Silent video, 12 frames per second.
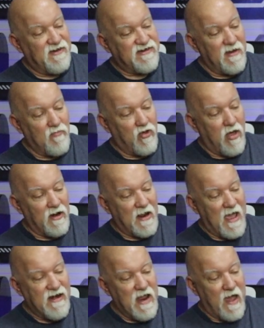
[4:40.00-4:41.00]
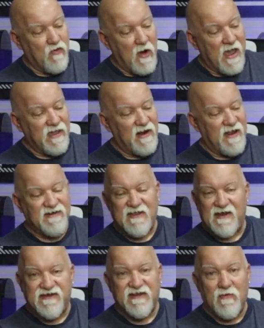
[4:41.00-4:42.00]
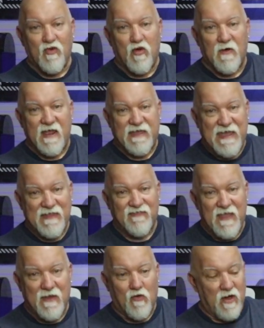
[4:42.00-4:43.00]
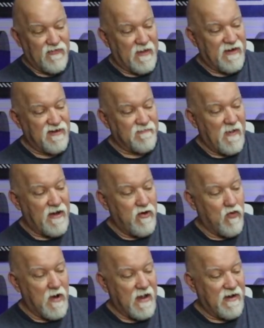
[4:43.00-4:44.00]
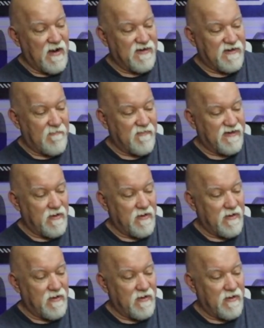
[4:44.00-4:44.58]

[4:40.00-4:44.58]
symbol on it. I, I recognize that symbol, but I can't think of what that is. But I do recognize that from